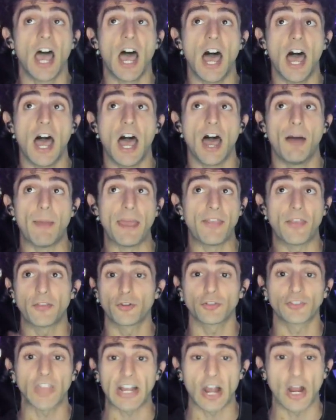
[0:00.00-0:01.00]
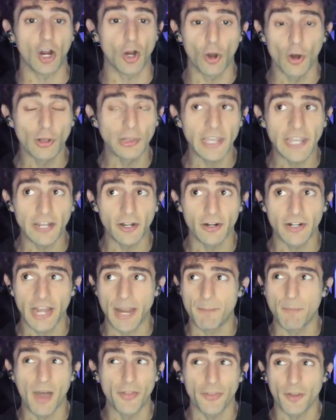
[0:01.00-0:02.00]
um, and then there's like a cult leader
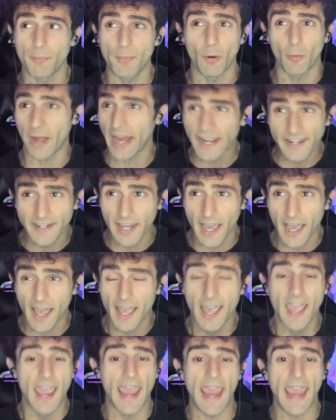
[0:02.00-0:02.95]
named Mother Miranda.